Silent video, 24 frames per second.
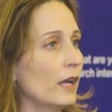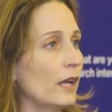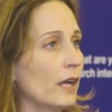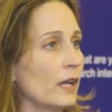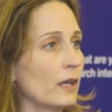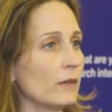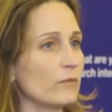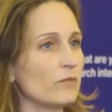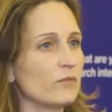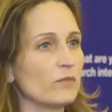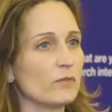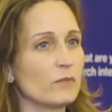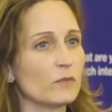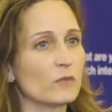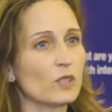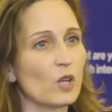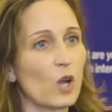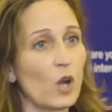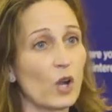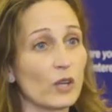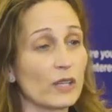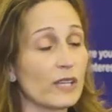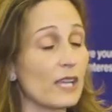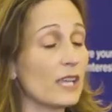um,
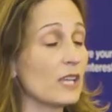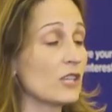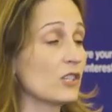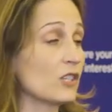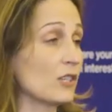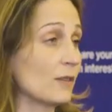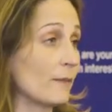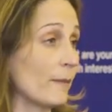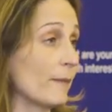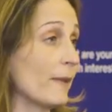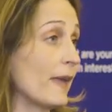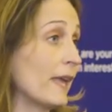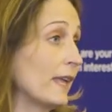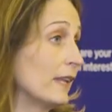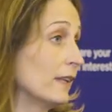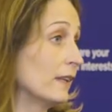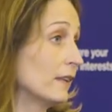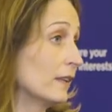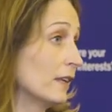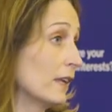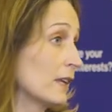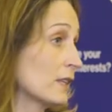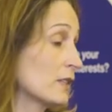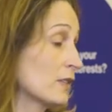Caucasian
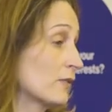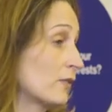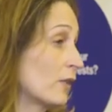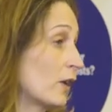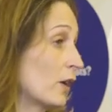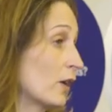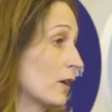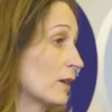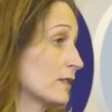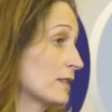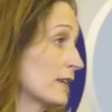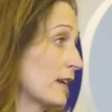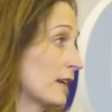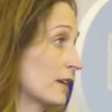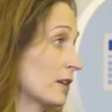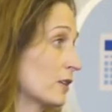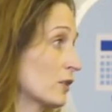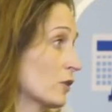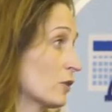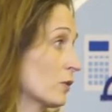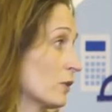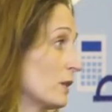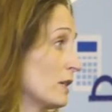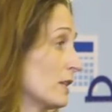men as far as how to
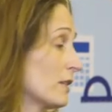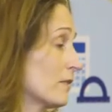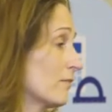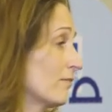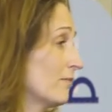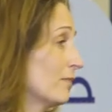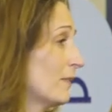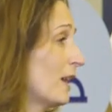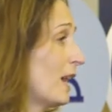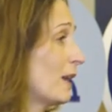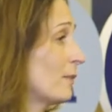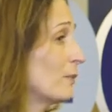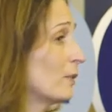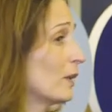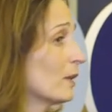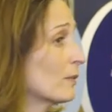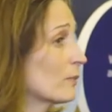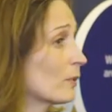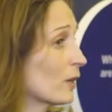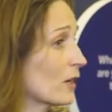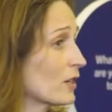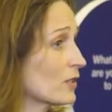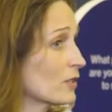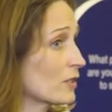treat high
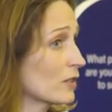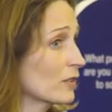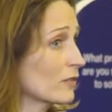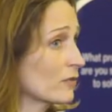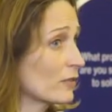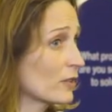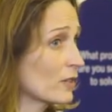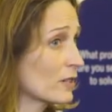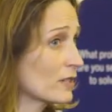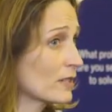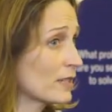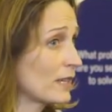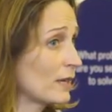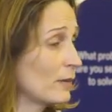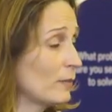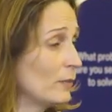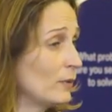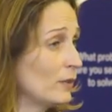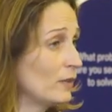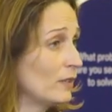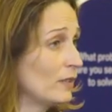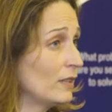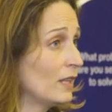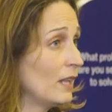blood pressure, for
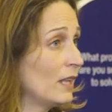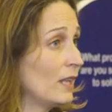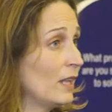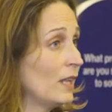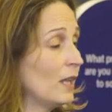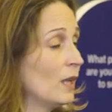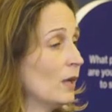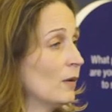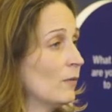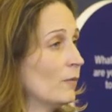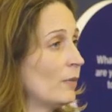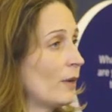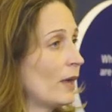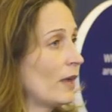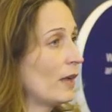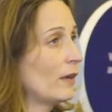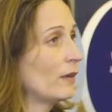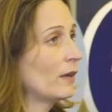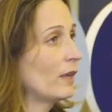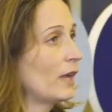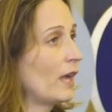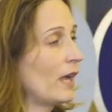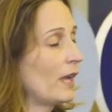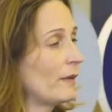example.
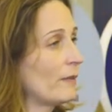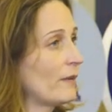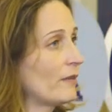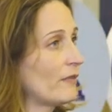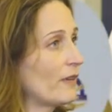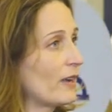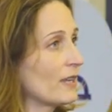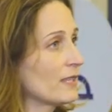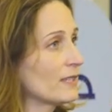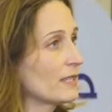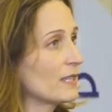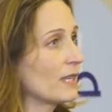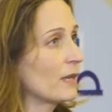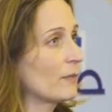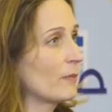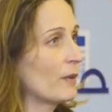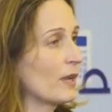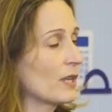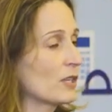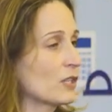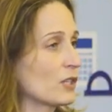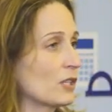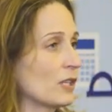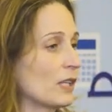But um, if I see a
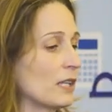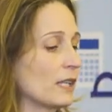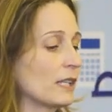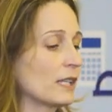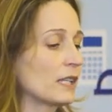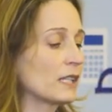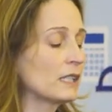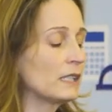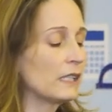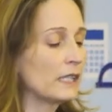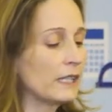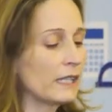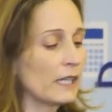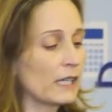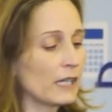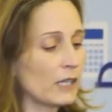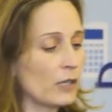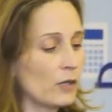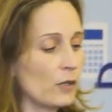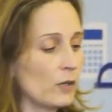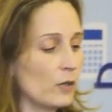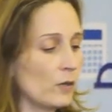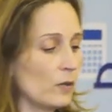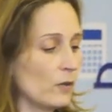patient in
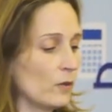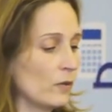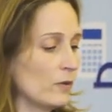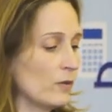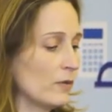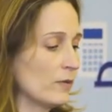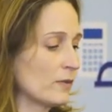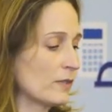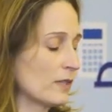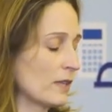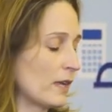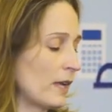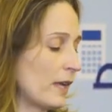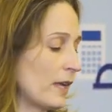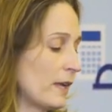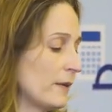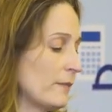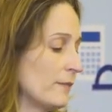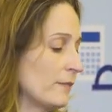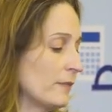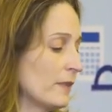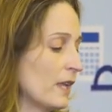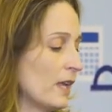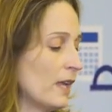clinic who's
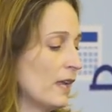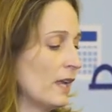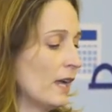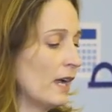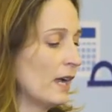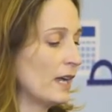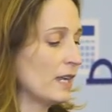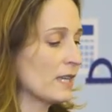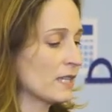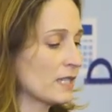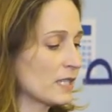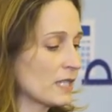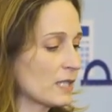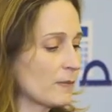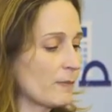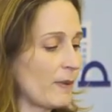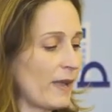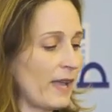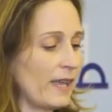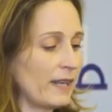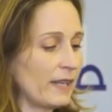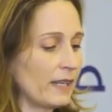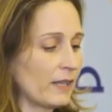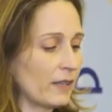um, a
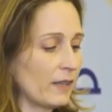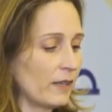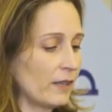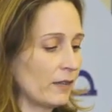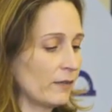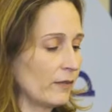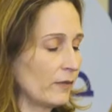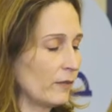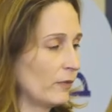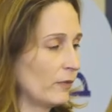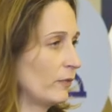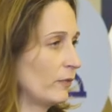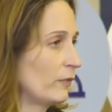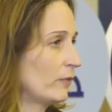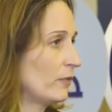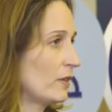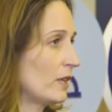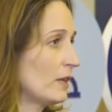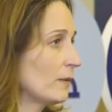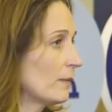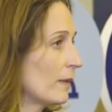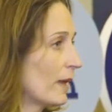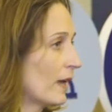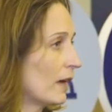Hispanic
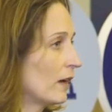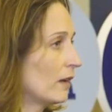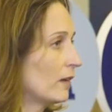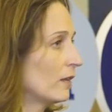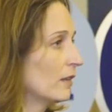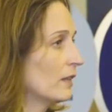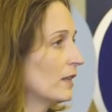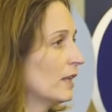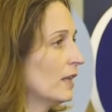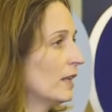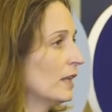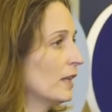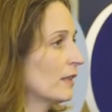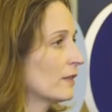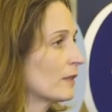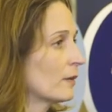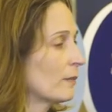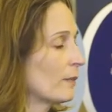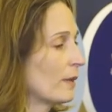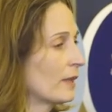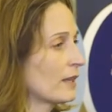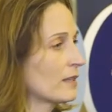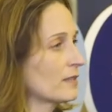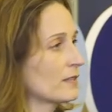female,
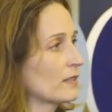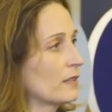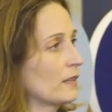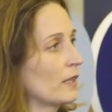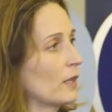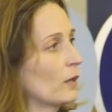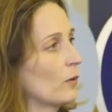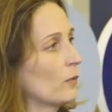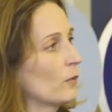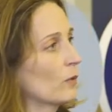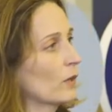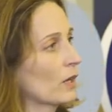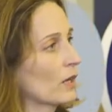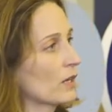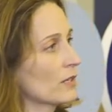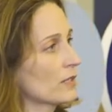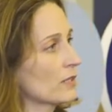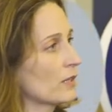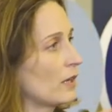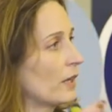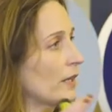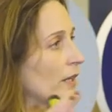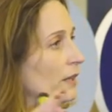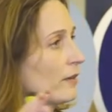the medicine that
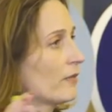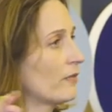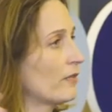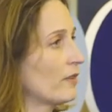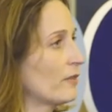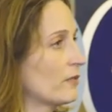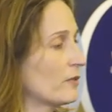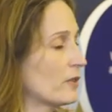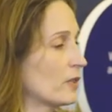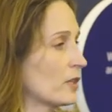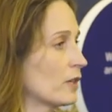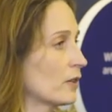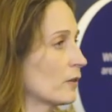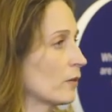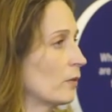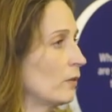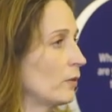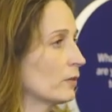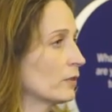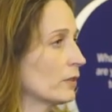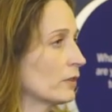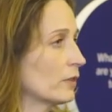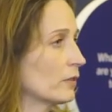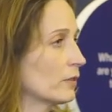works on a
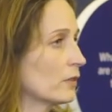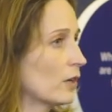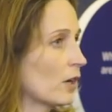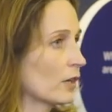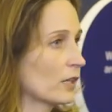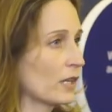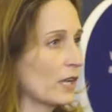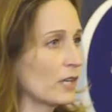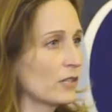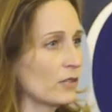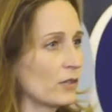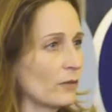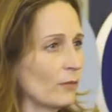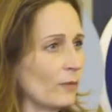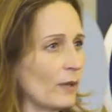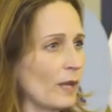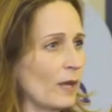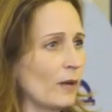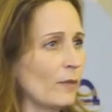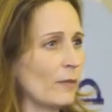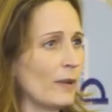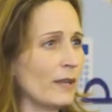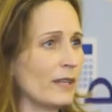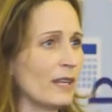fifty-year-old Caucasian
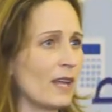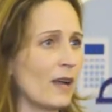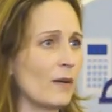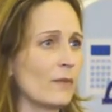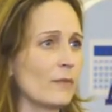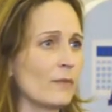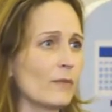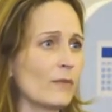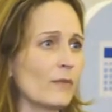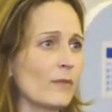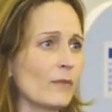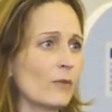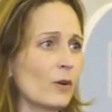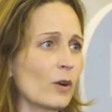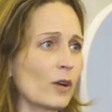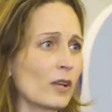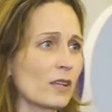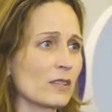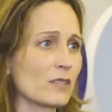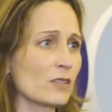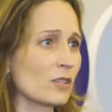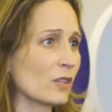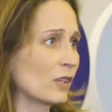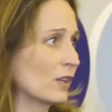male may not work
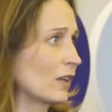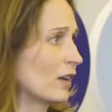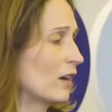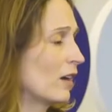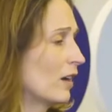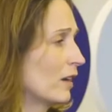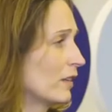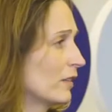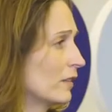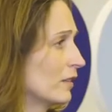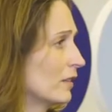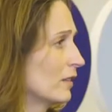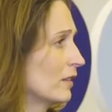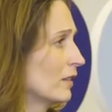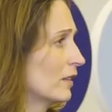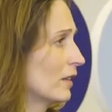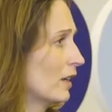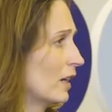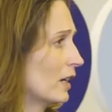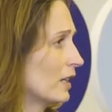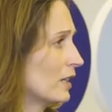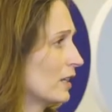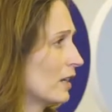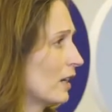as good on
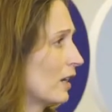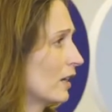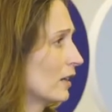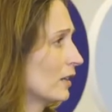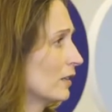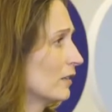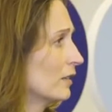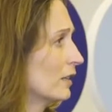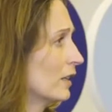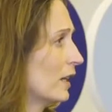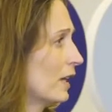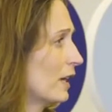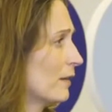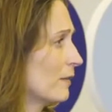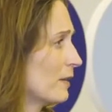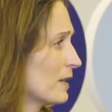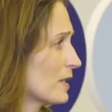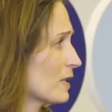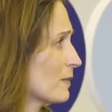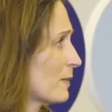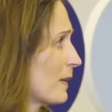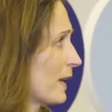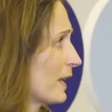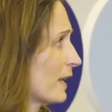a young
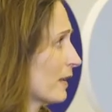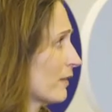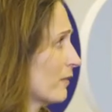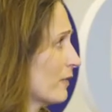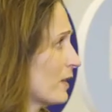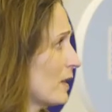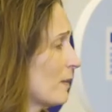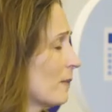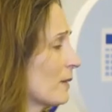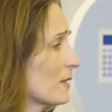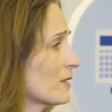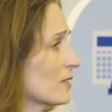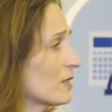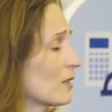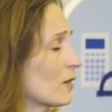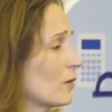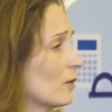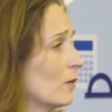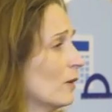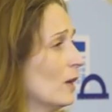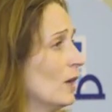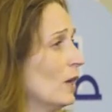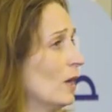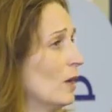Hispanic female.
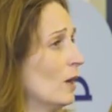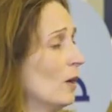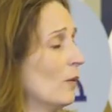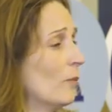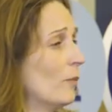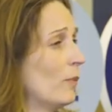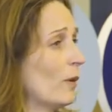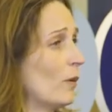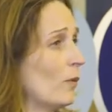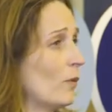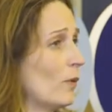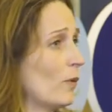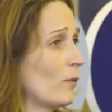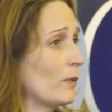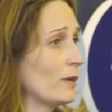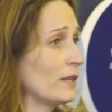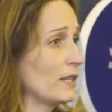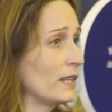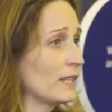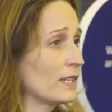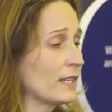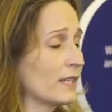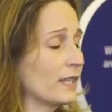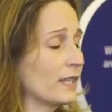So, but what we
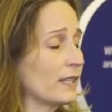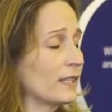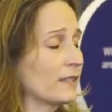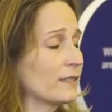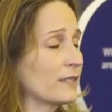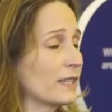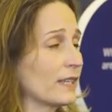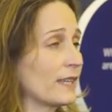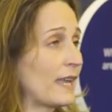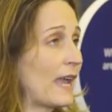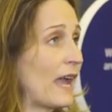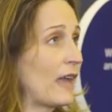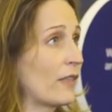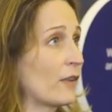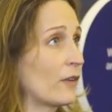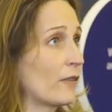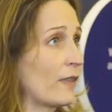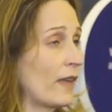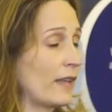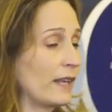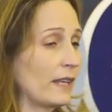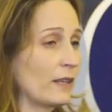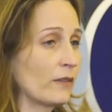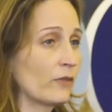need to, to gather
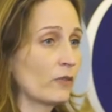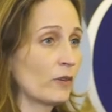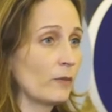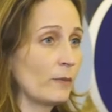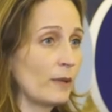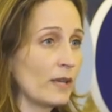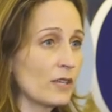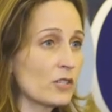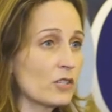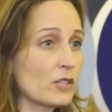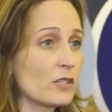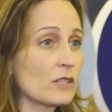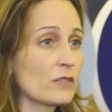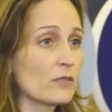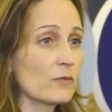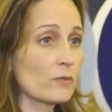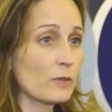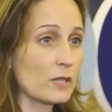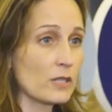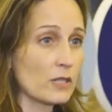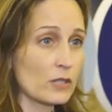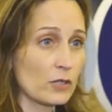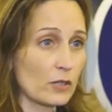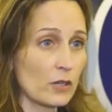that information is
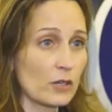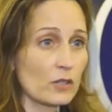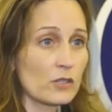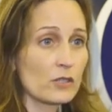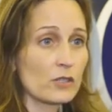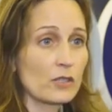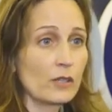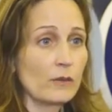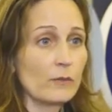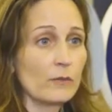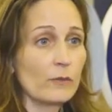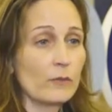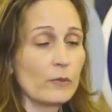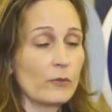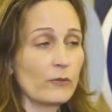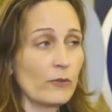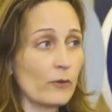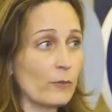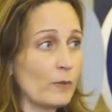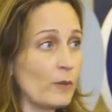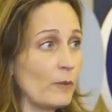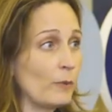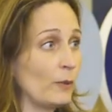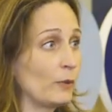research, and
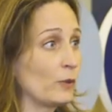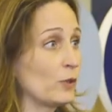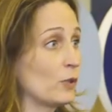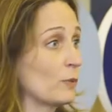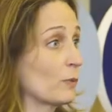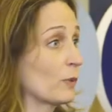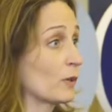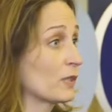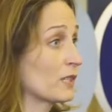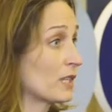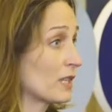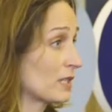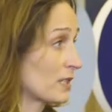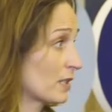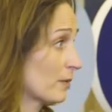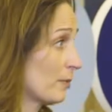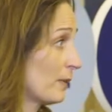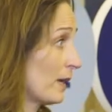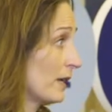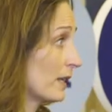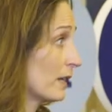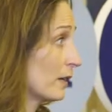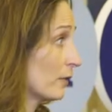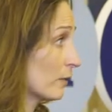for people to
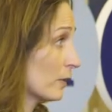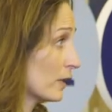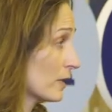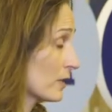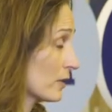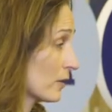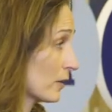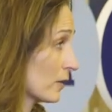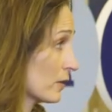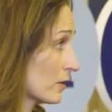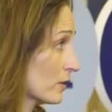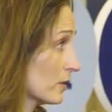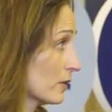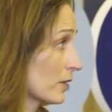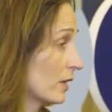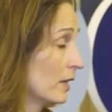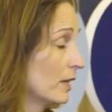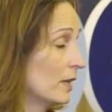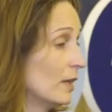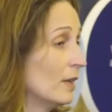participate in research.